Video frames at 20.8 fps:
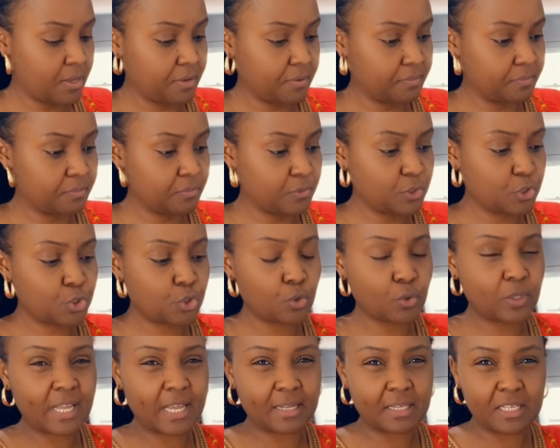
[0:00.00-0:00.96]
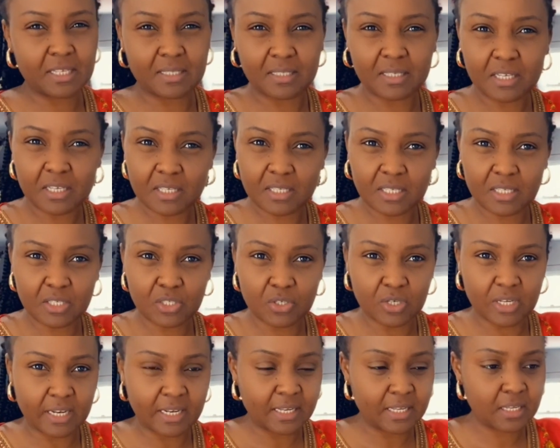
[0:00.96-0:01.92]
so that it's easy to
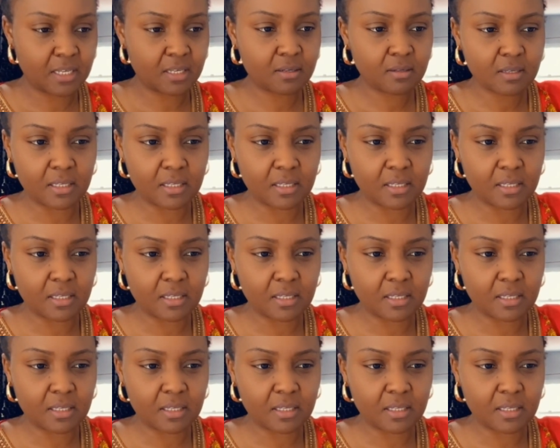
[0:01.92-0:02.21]
clean